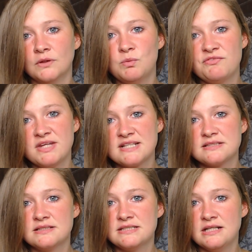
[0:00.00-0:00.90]
With this,
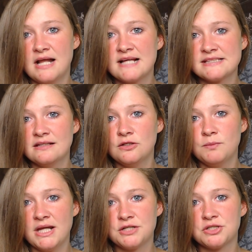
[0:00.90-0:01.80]
the scene has the
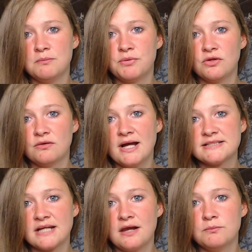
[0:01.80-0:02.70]
illumination but the
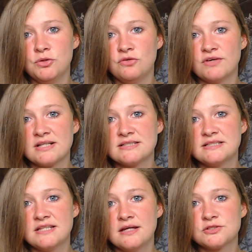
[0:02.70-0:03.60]
lights cannot move as
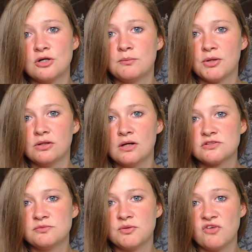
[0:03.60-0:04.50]
this takes up a
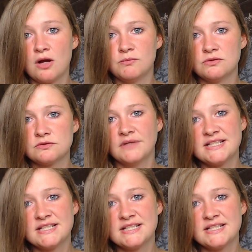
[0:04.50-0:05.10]
lot of performance.